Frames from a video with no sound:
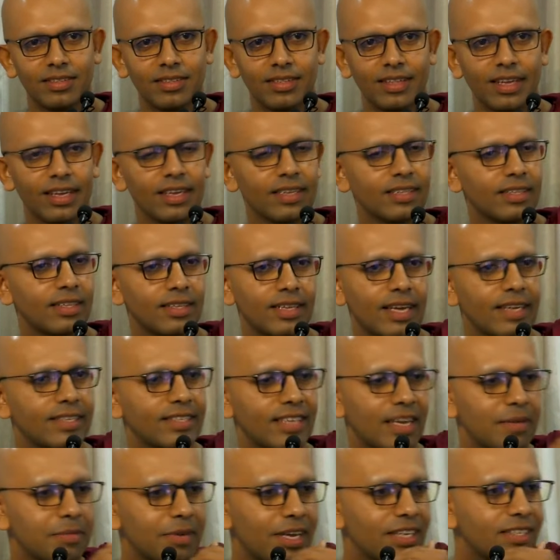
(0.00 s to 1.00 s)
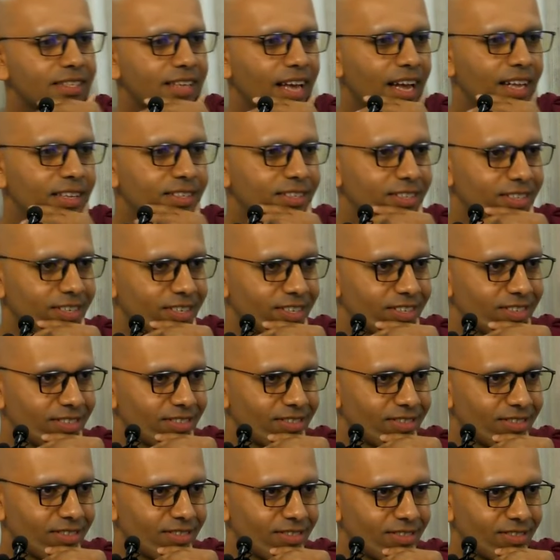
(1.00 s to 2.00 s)
the exam gets cancelled,
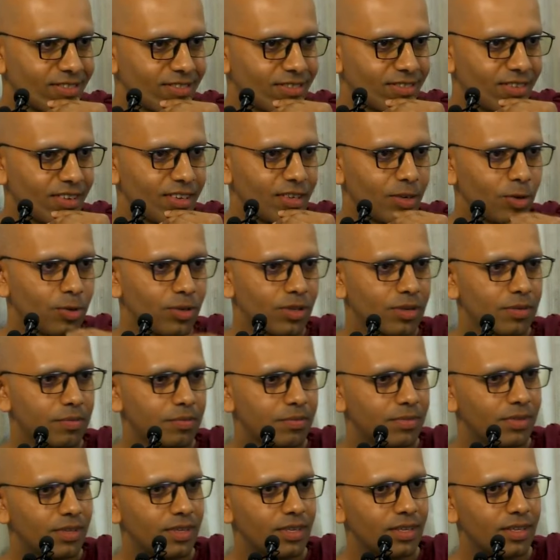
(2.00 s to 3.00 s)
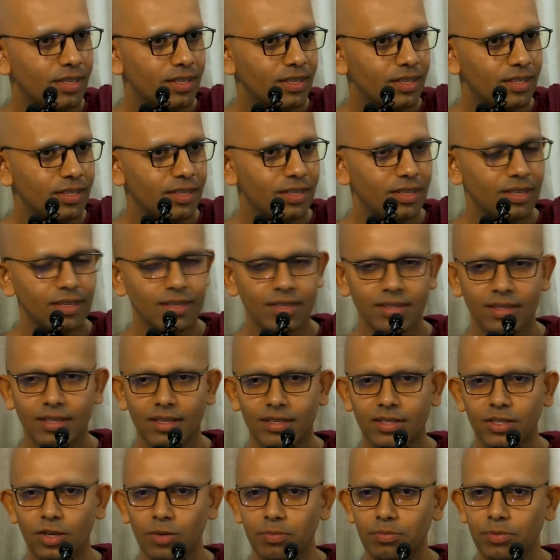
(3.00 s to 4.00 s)
right? Or
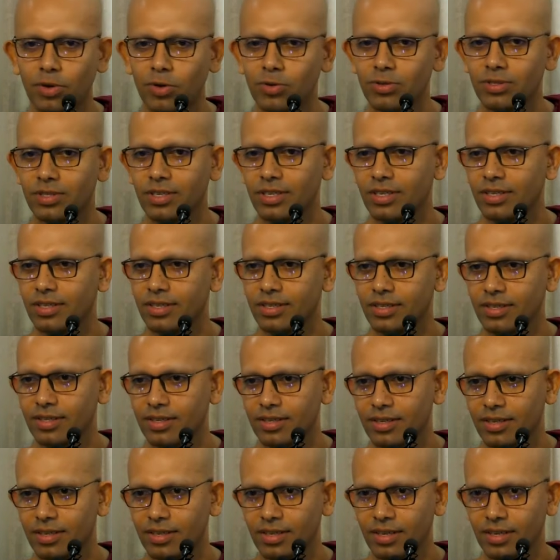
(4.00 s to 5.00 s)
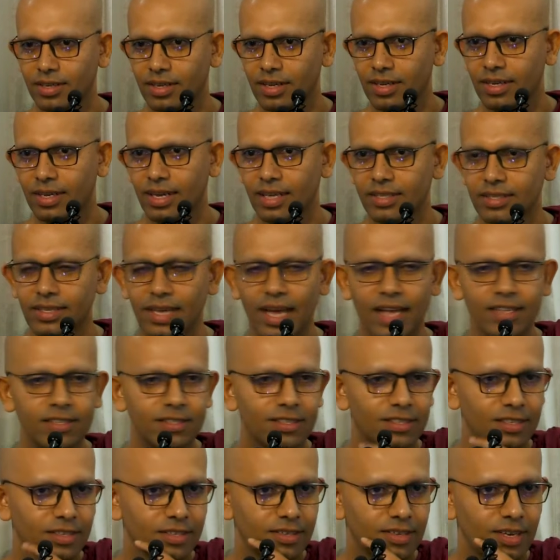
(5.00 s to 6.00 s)
the job posting gets
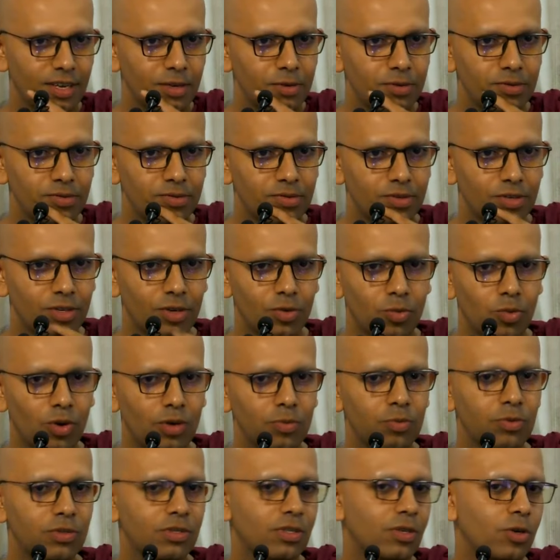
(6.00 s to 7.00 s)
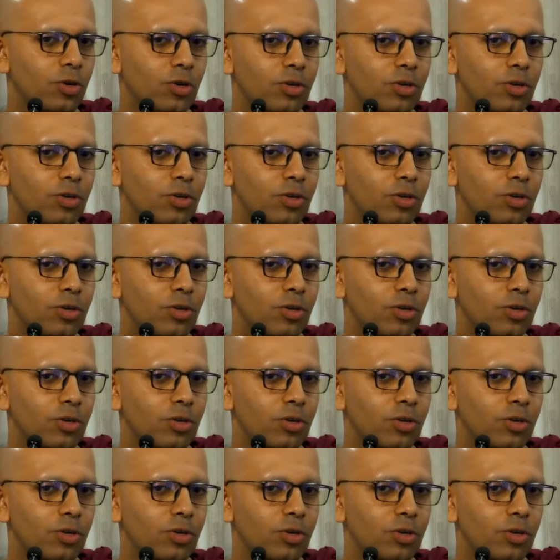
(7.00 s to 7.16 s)
cancelled. Now, you know, what was the